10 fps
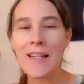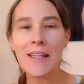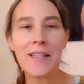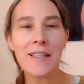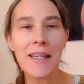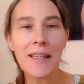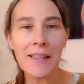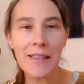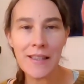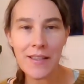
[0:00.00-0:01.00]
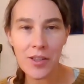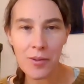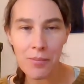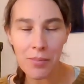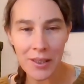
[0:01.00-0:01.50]
And the cycle is
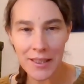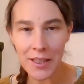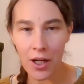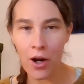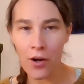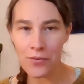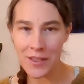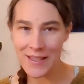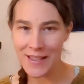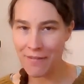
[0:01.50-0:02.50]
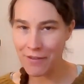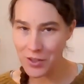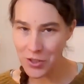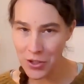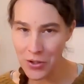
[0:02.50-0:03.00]
complete after
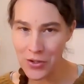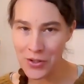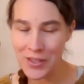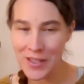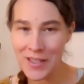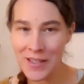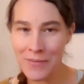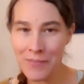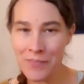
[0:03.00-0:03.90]
7 turns.